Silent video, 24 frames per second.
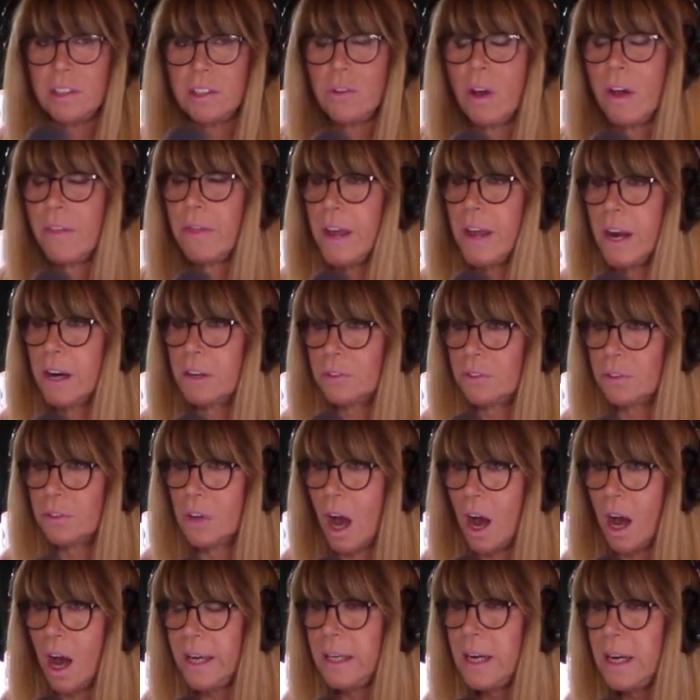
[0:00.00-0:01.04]
he's on their
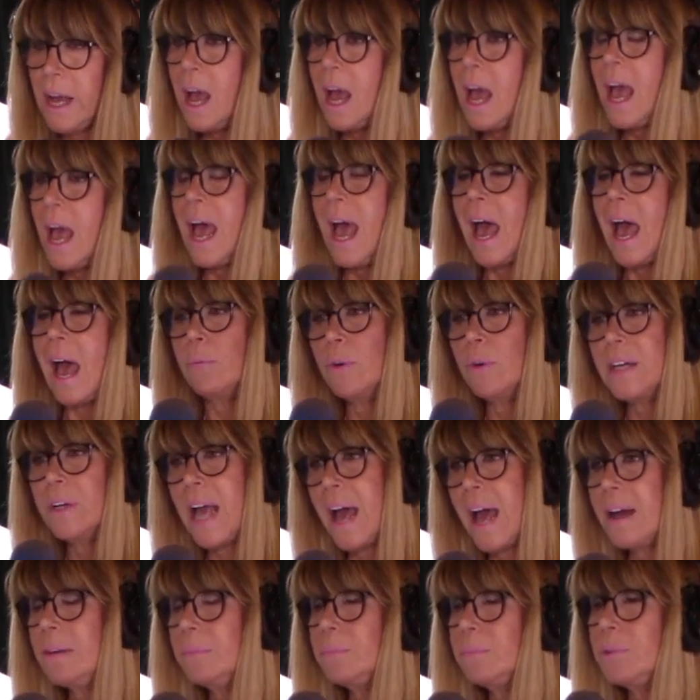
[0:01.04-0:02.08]
side. And
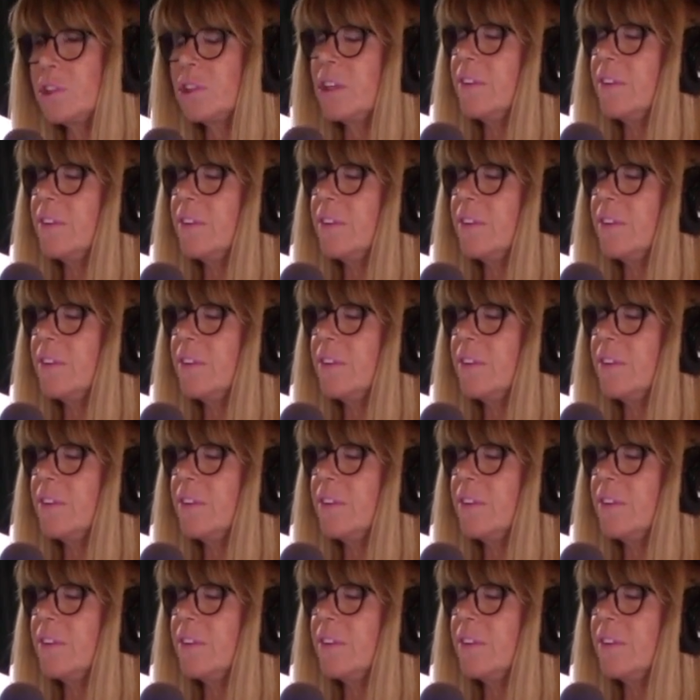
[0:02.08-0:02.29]
when Adam